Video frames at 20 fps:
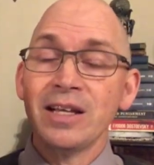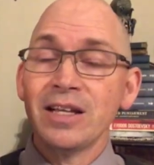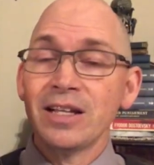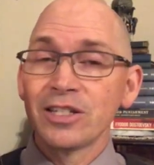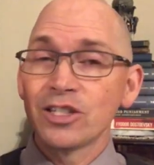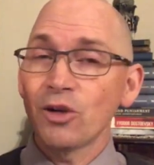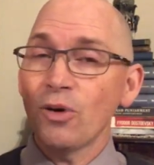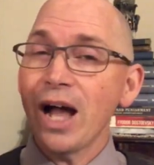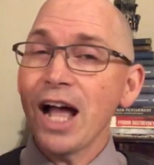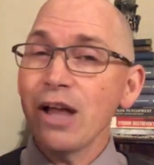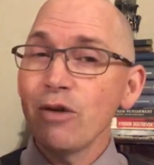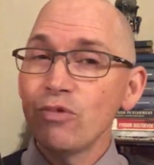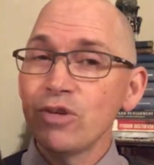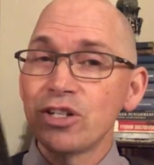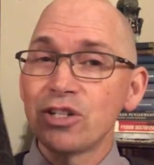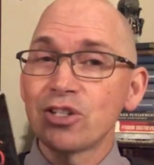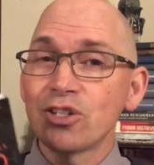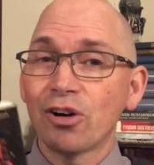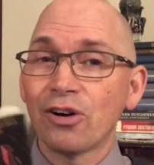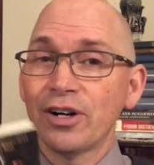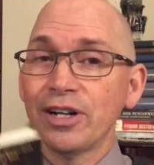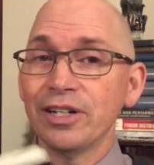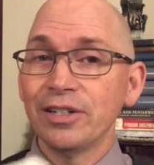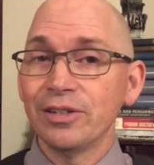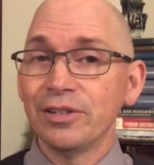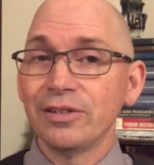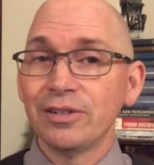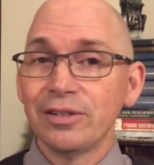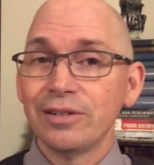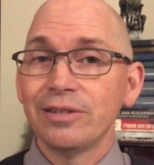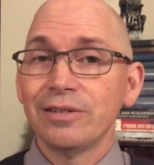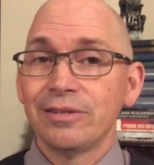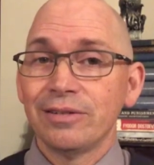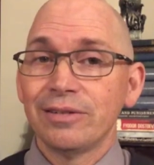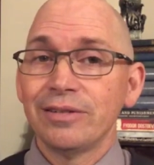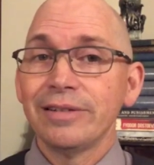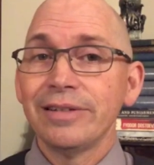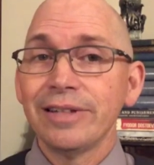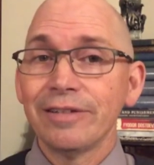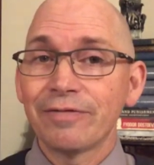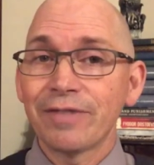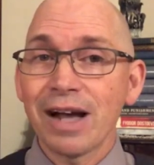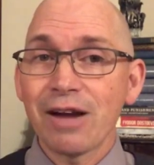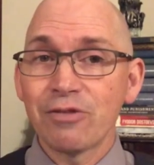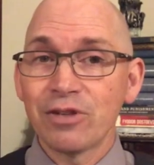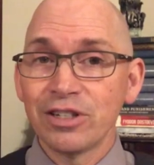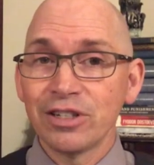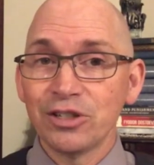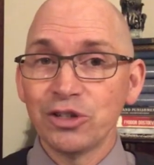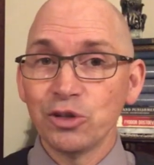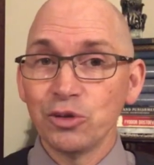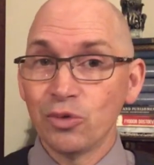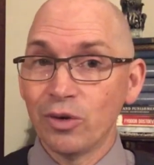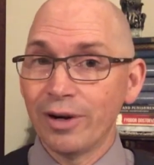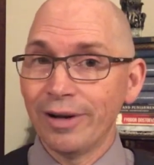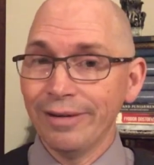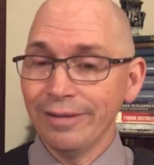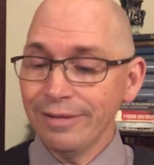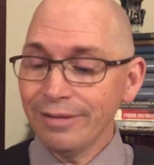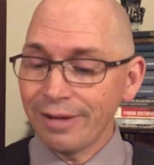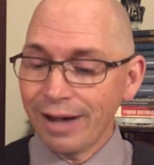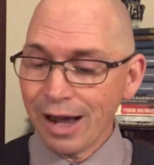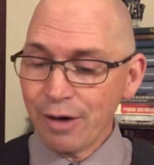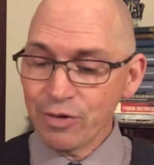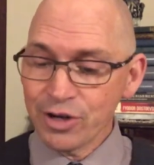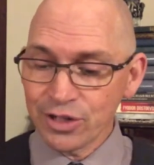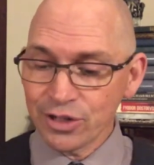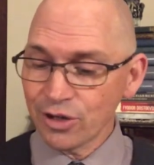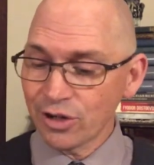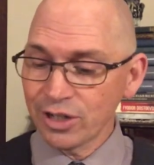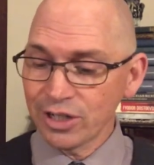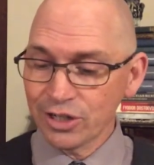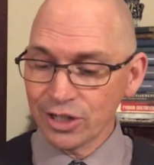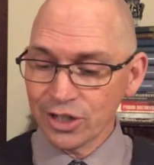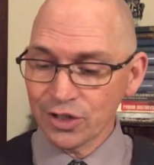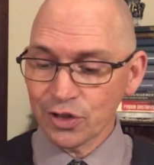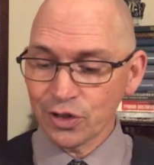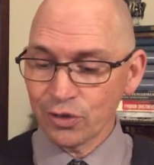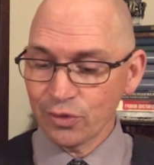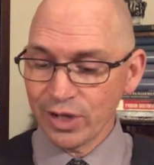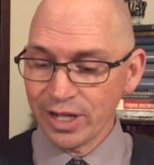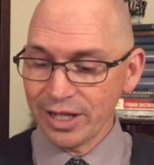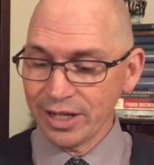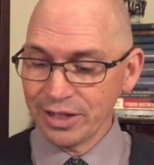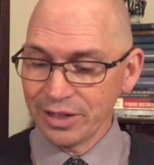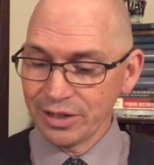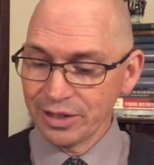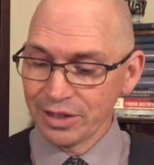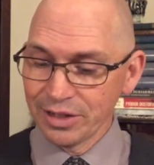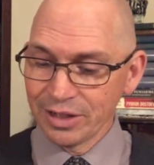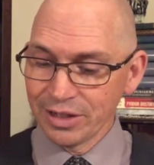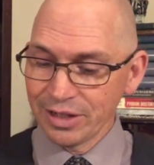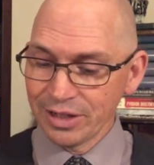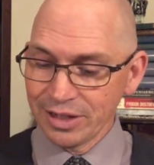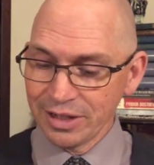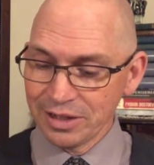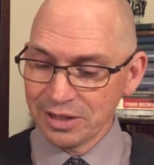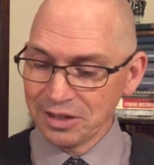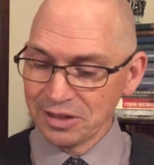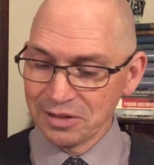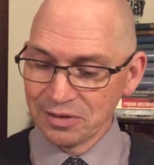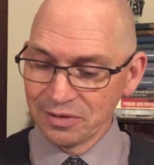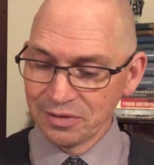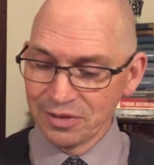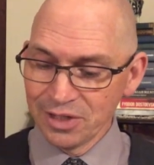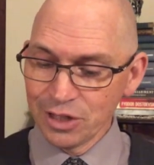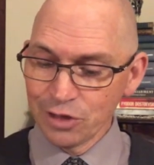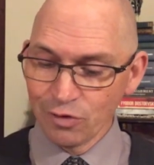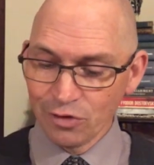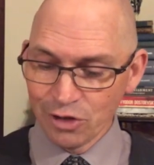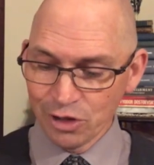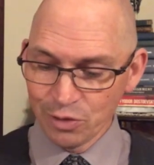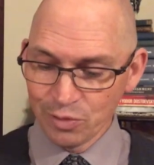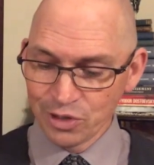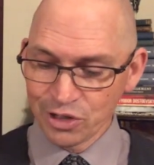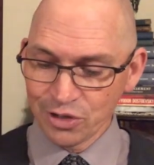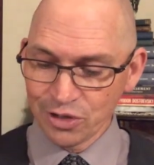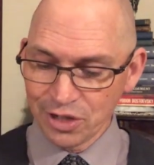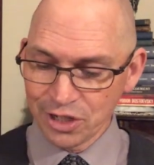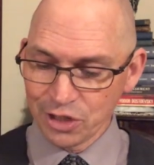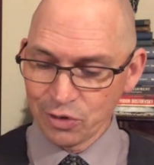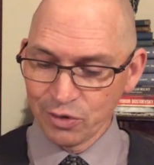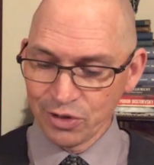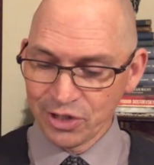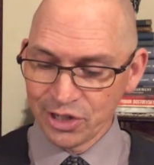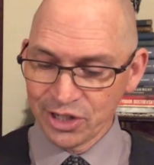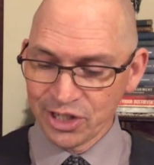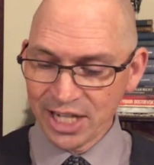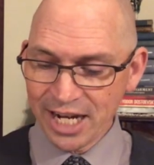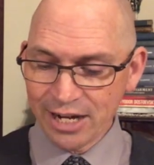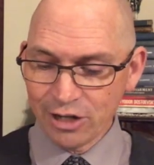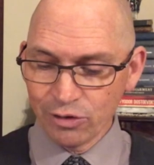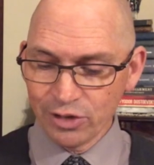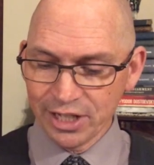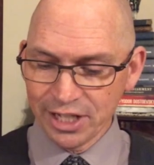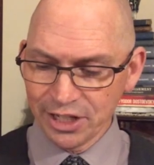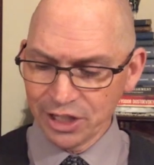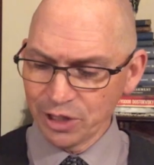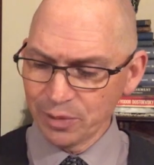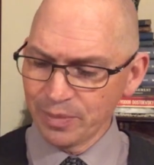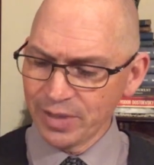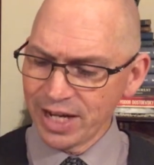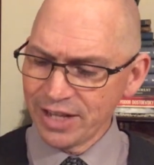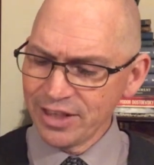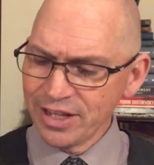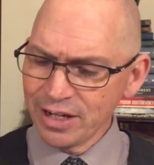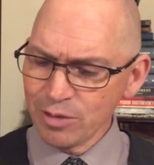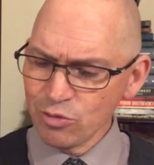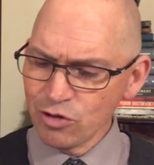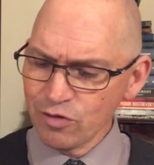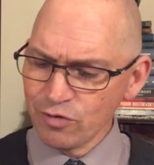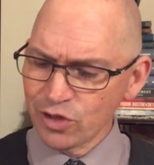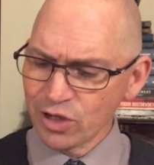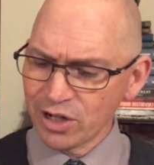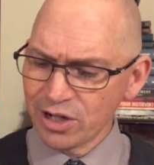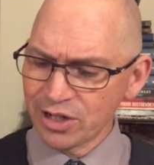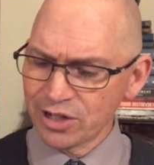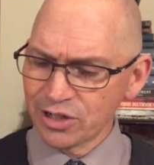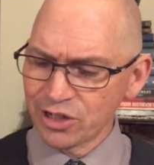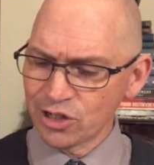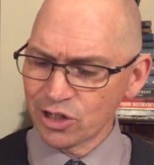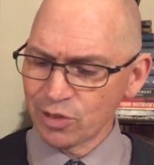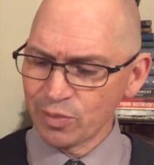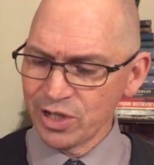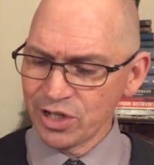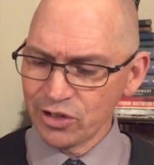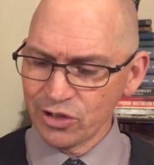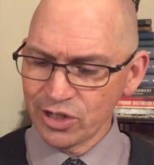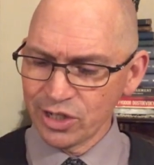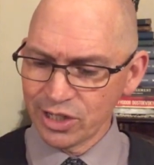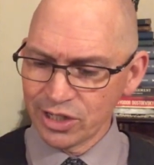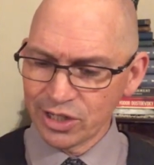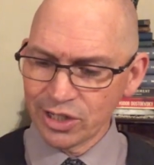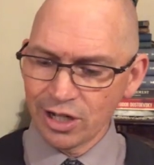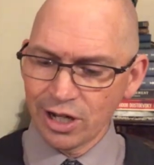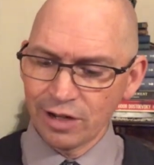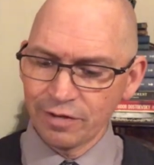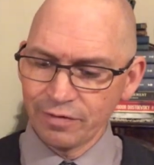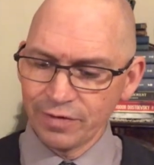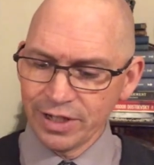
So I would start it, if I were to do one, I would start it just the way uh, this volume starts with the Shadow Kingdom, and then it moves on to some interesting stuff.